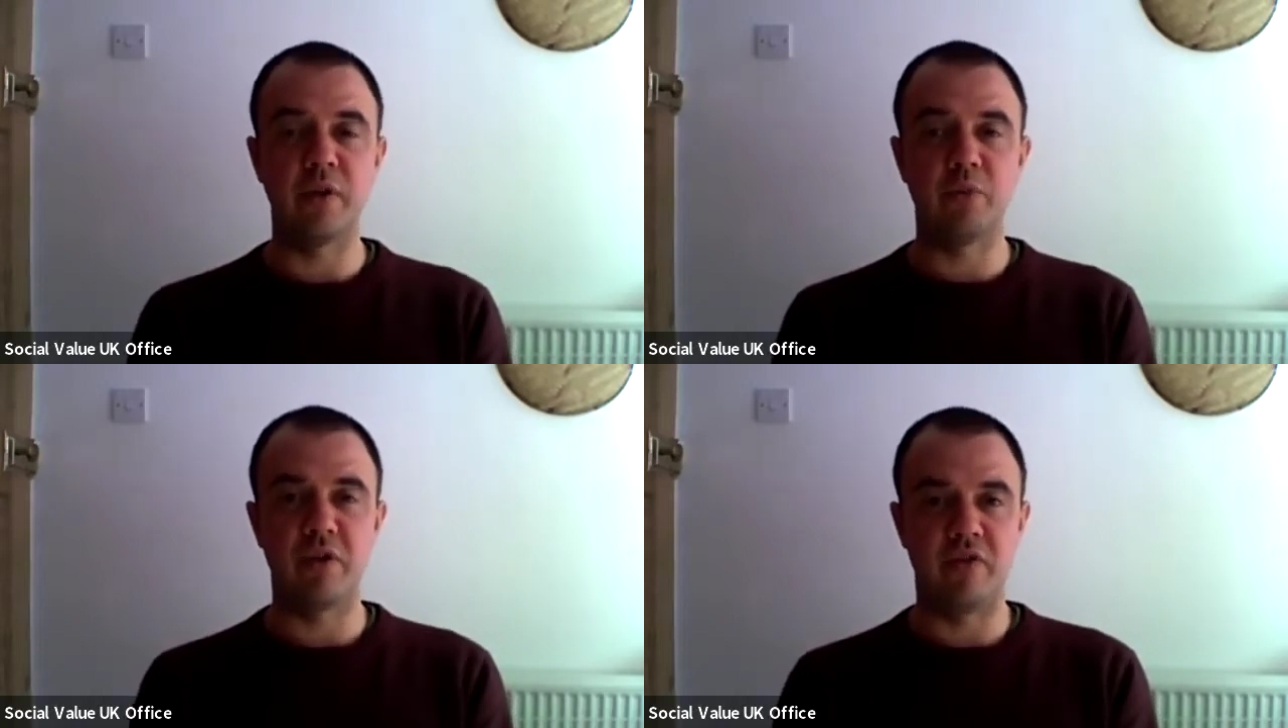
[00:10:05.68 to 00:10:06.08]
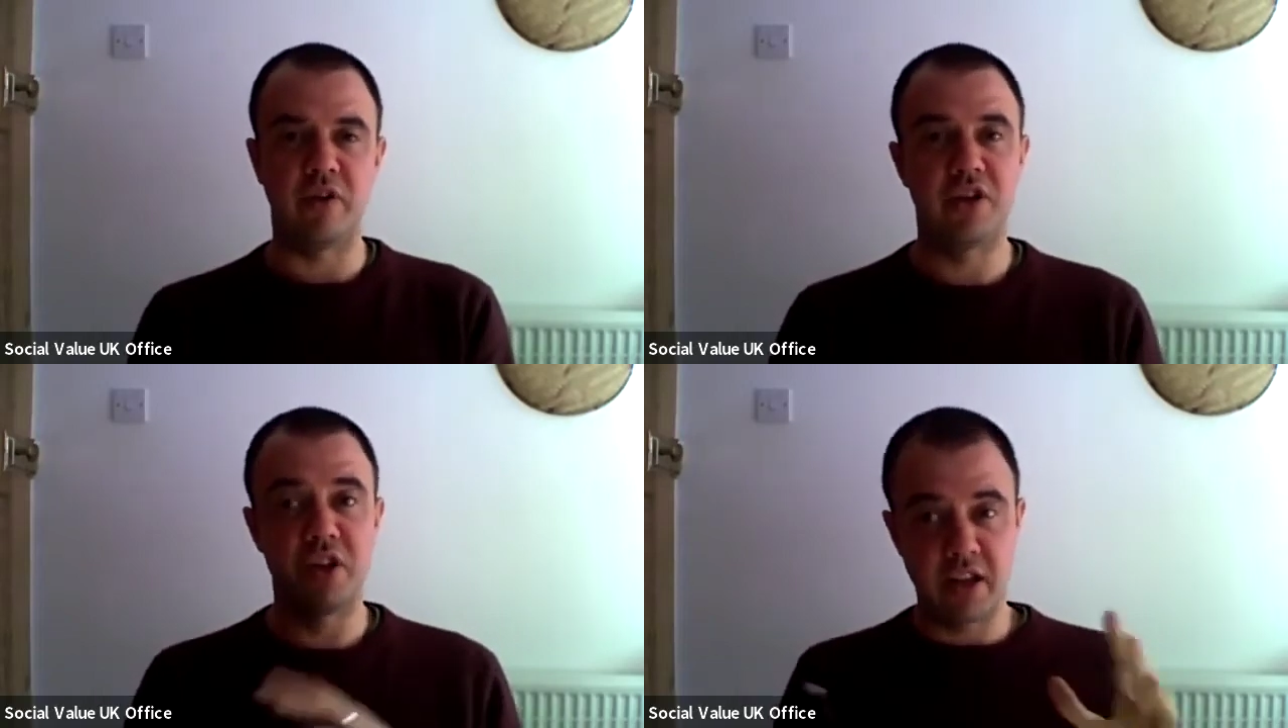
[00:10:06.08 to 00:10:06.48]
feel
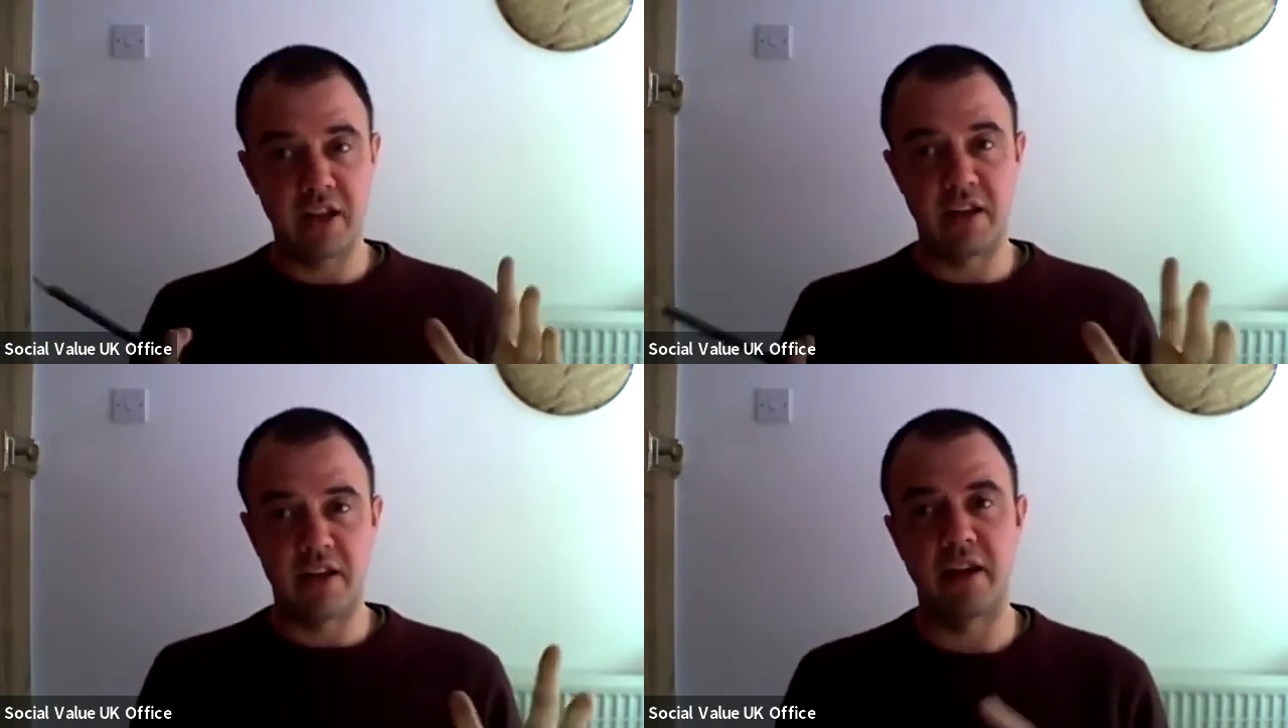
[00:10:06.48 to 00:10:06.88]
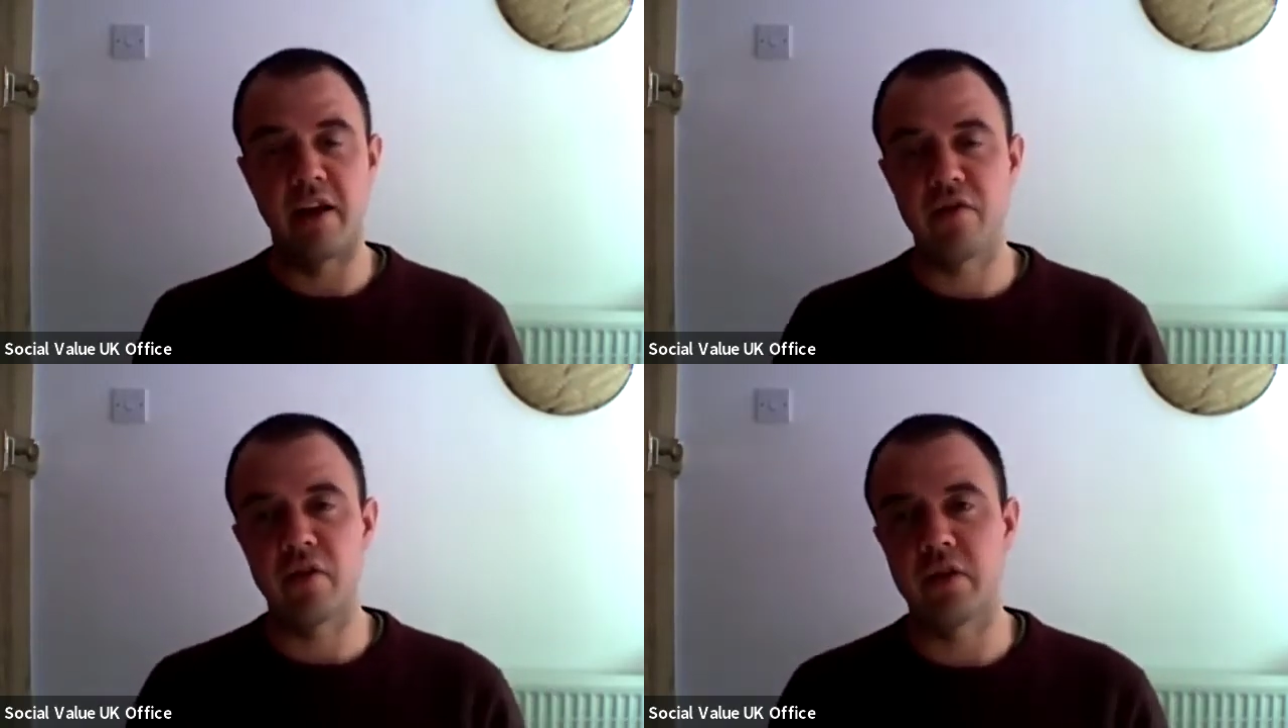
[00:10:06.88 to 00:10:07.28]
privilege in
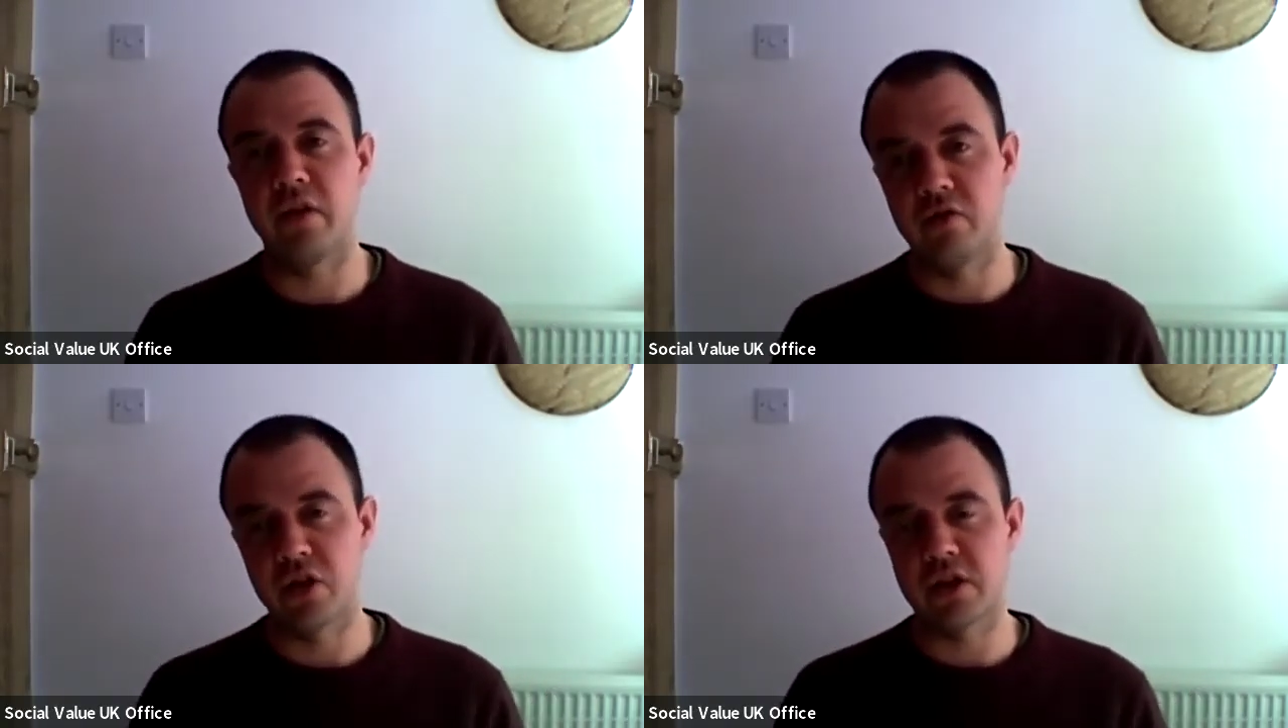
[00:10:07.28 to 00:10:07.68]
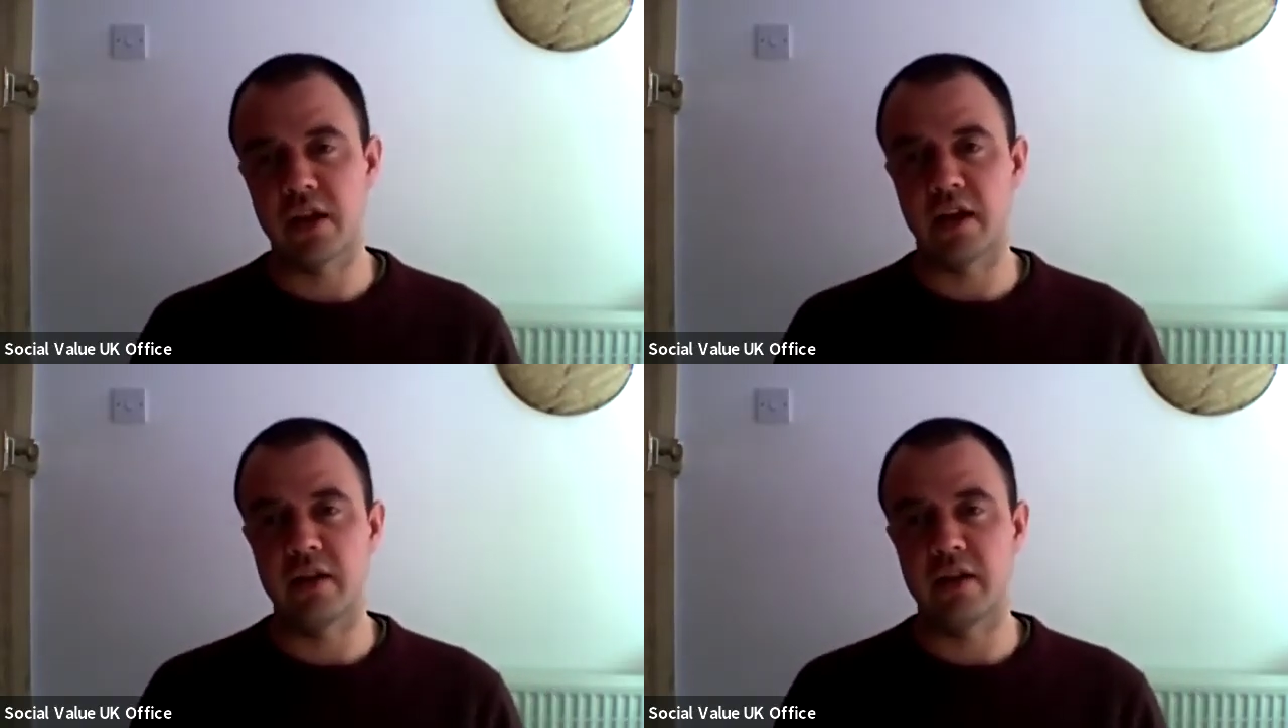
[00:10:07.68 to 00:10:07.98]
everything that you just said.